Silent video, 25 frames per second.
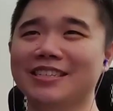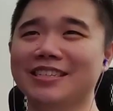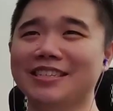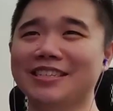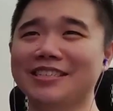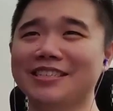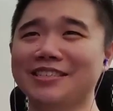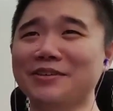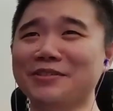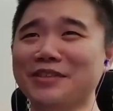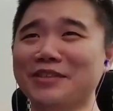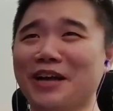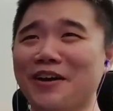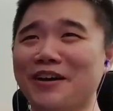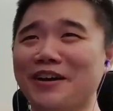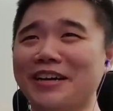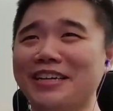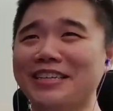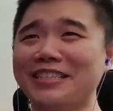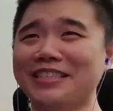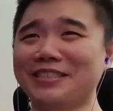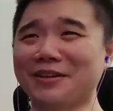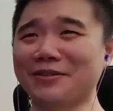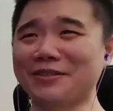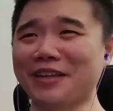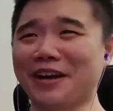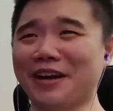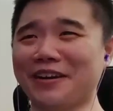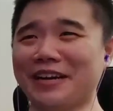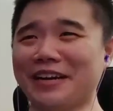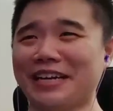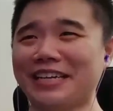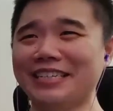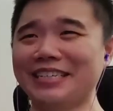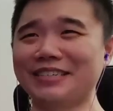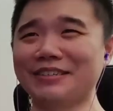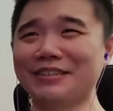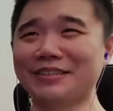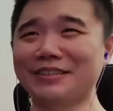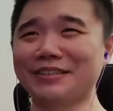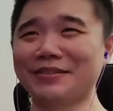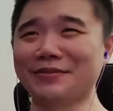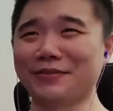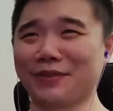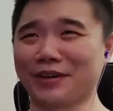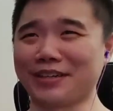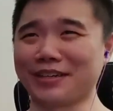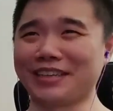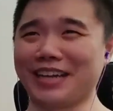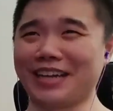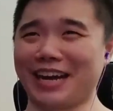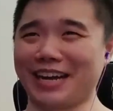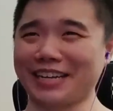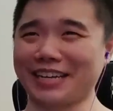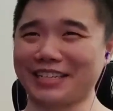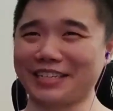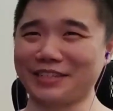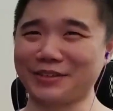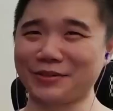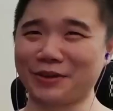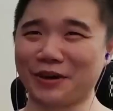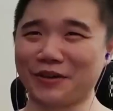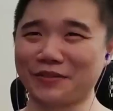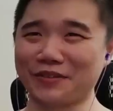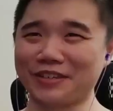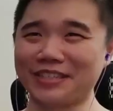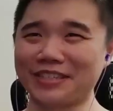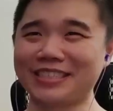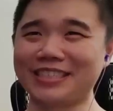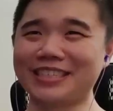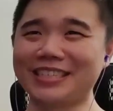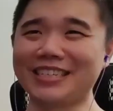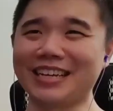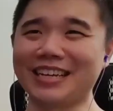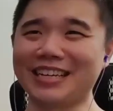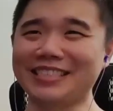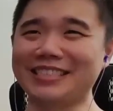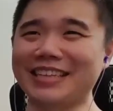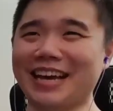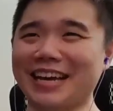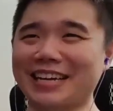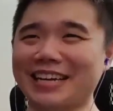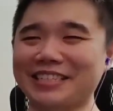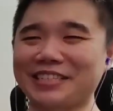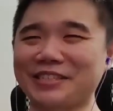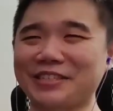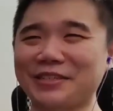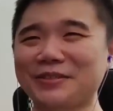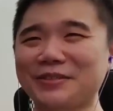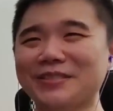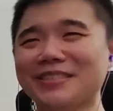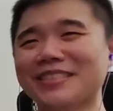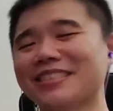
so sorry, so sorry for knocking you over, attacking you.